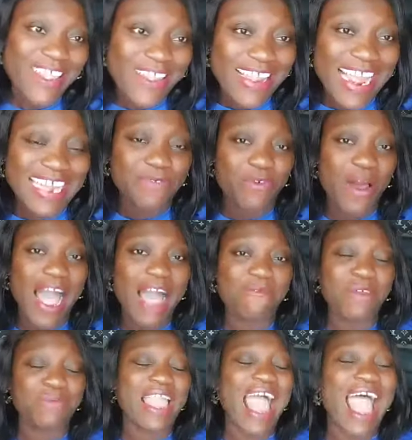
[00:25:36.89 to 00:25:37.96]
Thank you guys for
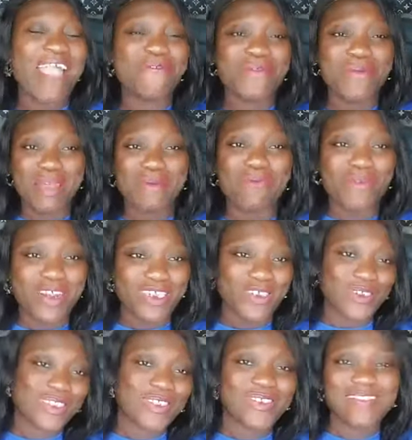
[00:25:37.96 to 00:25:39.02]
having me. I remain
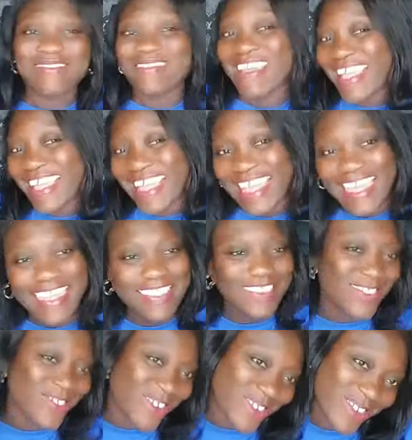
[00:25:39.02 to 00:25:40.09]
Precious Toju,
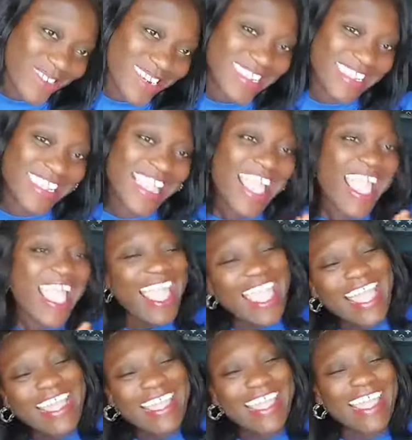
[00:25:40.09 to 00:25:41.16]
aka the Structure Lady,
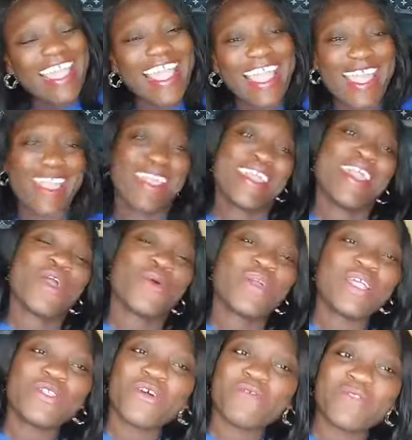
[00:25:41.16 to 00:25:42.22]
aka
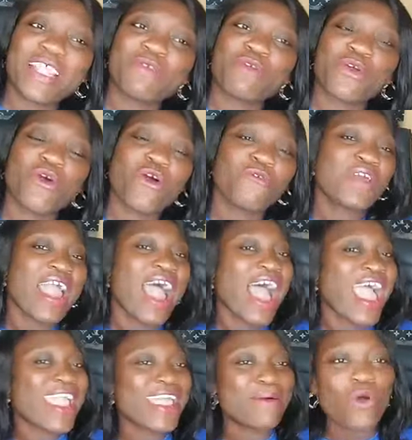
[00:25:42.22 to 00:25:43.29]
Queen of Debt
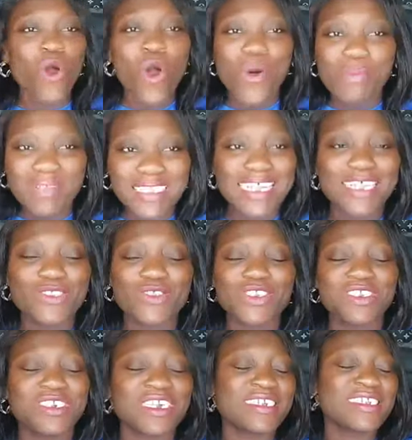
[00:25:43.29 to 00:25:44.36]
Recovery. I am committed
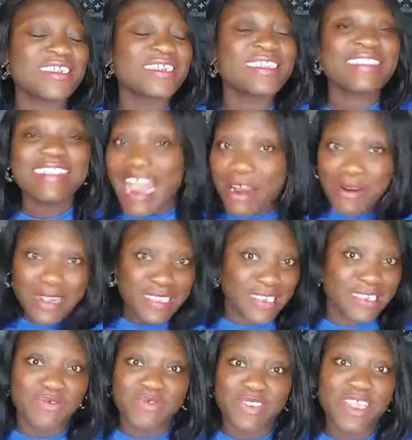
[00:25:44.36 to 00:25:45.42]
to changing the
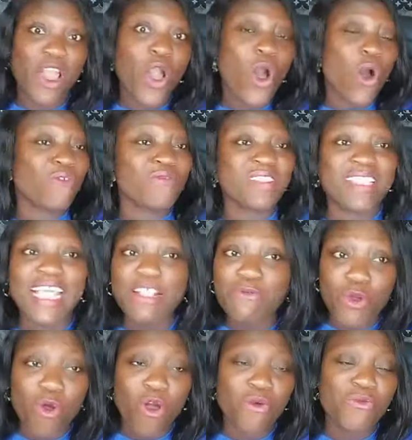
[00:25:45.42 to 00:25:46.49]
narratives of
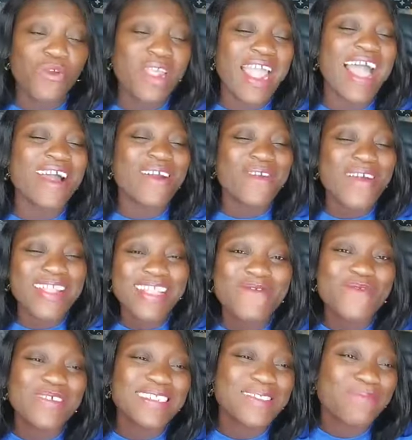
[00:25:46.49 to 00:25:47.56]
debt recovery and
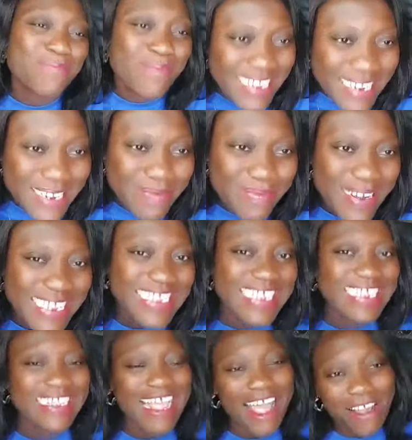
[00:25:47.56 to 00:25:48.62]
credit risk
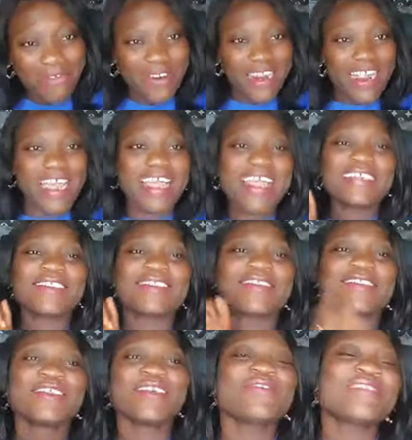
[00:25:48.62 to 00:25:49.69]
management in Africa.
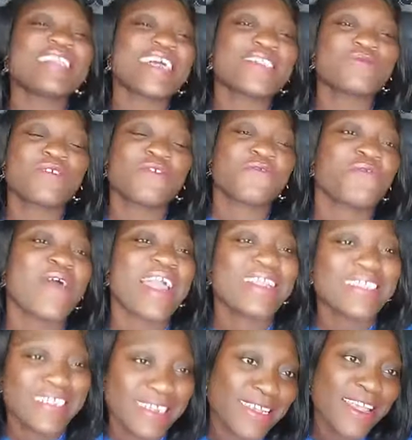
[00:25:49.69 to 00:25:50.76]
See you next week,
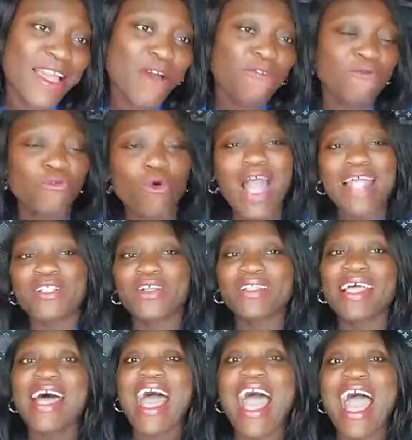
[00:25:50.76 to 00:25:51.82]
Friday, for
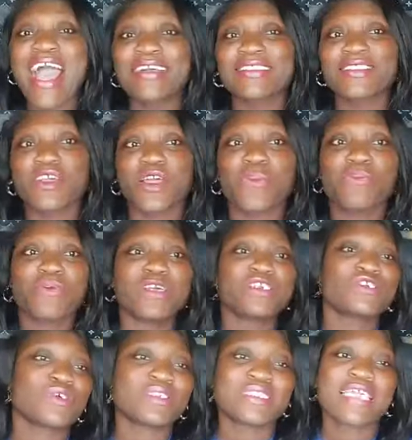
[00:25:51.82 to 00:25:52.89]
another Ask Your
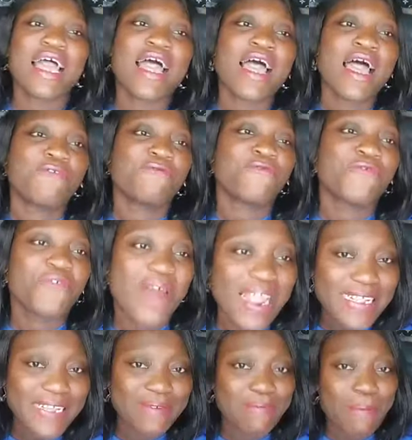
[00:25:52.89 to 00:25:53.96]
Precious
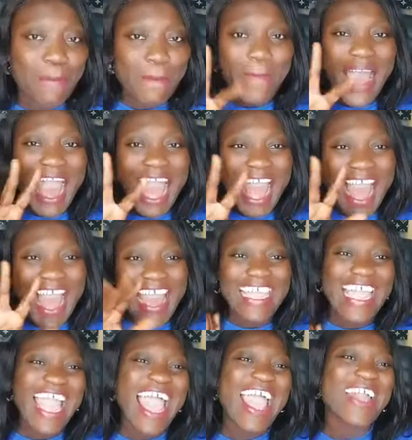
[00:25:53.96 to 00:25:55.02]
Friday.
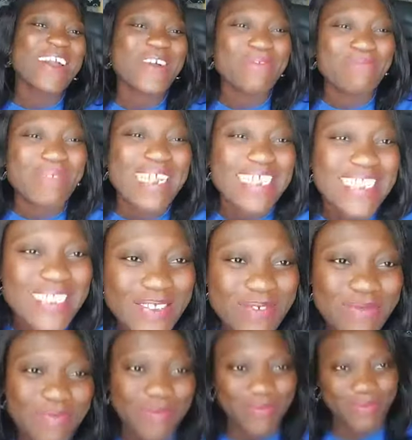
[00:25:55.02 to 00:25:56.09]
Bye. God
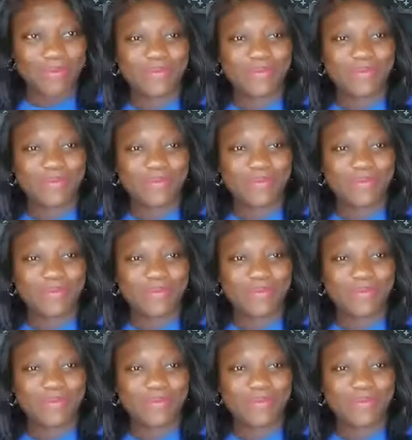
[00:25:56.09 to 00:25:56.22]
bless you.